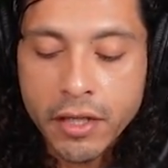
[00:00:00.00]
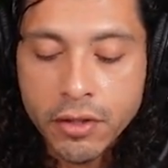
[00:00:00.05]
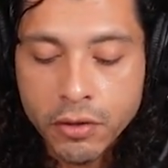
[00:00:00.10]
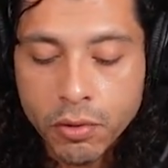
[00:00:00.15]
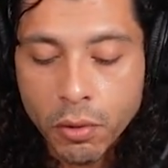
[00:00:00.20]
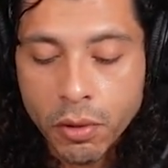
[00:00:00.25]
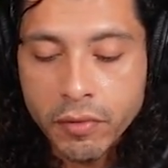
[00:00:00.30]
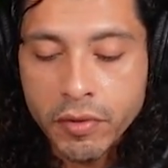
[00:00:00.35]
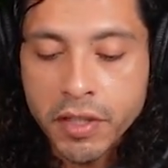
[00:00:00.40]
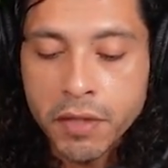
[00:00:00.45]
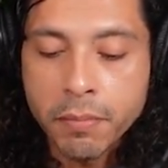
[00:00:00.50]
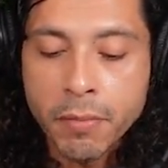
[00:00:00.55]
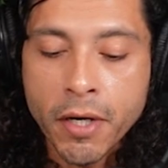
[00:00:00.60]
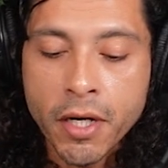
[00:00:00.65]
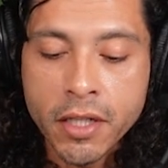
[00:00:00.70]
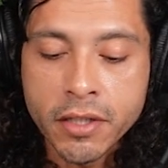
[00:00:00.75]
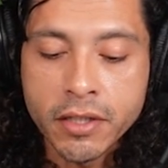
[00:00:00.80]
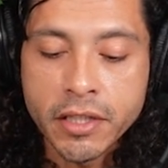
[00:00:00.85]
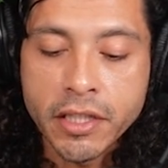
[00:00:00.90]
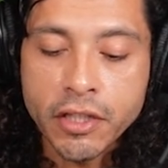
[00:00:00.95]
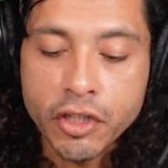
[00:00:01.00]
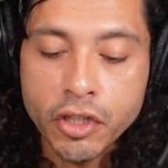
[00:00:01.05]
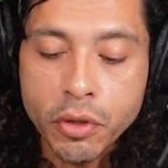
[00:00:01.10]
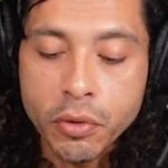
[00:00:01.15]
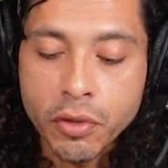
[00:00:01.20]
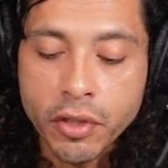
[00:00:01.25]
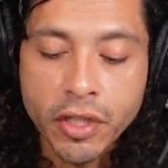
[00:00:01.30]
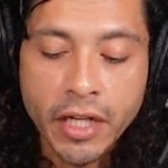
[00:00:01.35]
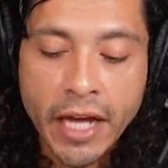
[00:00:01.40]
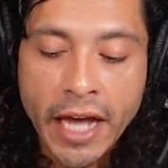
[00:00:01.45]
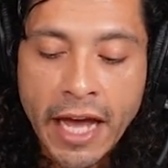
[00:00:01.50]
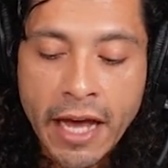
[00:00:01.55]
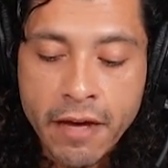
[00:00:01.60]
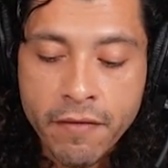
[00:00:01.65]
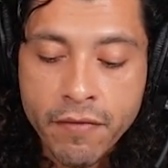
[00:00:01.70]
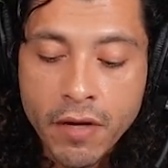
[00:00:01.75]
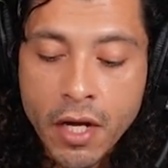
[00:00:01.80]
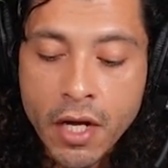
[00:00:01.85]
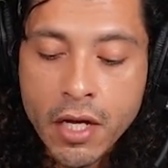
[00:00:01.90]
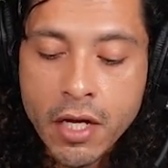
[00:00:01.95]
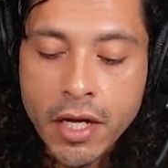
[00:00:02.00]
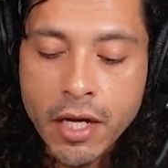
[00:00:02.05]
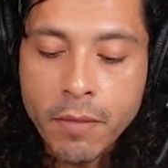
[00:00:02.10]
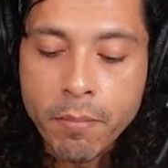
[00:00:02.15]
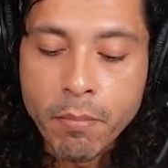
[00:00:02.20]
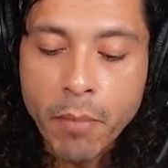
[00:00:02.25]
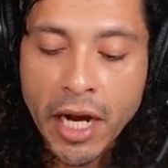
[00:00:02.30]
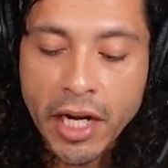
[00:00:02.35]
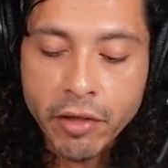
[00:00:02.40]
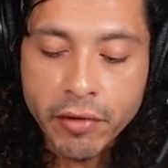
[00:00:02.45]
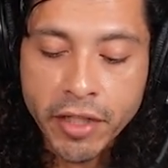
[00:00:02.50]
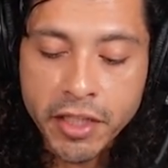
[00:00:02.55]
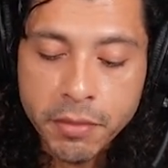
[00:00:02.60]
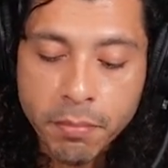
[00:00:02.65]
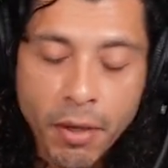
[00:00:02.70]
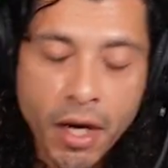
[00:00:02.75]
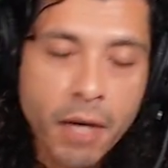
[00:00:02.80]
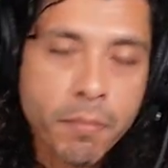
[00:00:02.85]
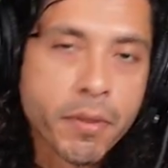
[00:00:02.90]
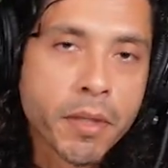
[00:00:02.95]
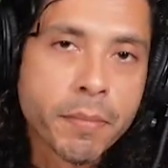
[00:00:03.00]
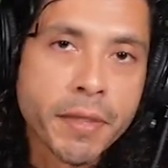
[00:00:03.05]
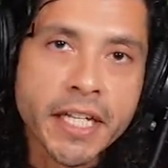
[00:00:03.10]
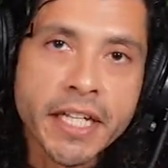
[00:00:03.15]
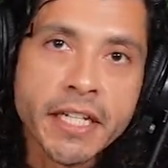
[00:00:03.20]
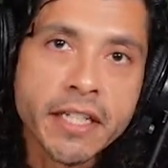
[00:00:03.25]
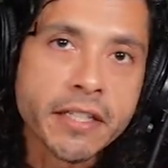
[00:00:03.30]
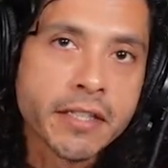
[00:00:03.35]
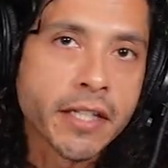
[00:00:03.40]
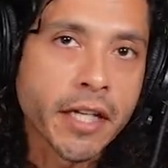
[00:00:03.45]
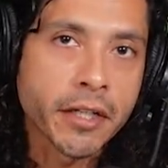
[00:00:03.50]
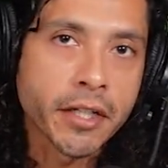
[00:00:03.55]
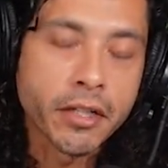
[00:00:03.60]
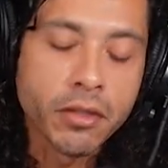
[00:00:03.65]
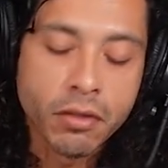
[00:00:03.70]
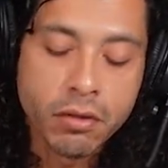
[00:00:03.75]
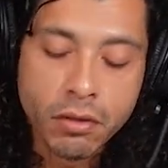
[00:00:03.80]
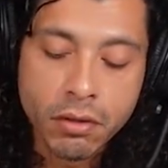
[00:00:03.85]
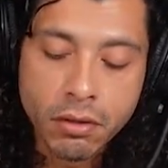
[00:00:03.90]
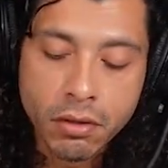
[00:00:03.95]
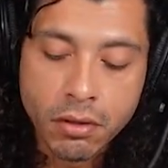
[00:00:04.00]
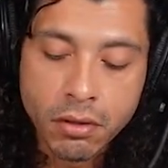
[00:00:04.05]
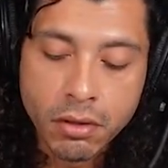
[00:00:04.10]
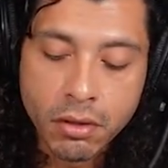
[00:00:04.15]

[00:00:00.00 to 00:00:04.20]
excitatory response that you could have migraines pop up at any second.